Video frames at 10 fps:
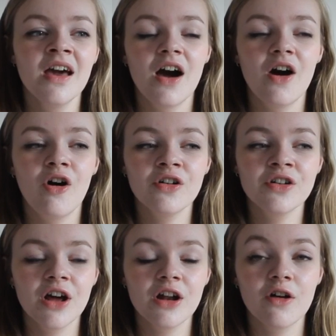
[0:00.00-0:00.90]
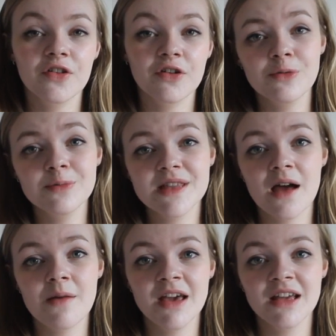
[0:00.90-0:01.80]
on a lot of the groups that
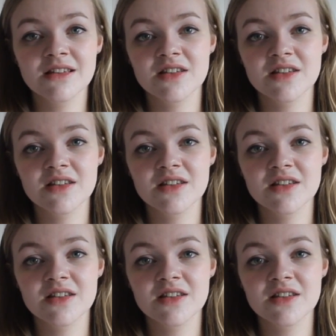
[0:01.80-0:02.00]
I'm in.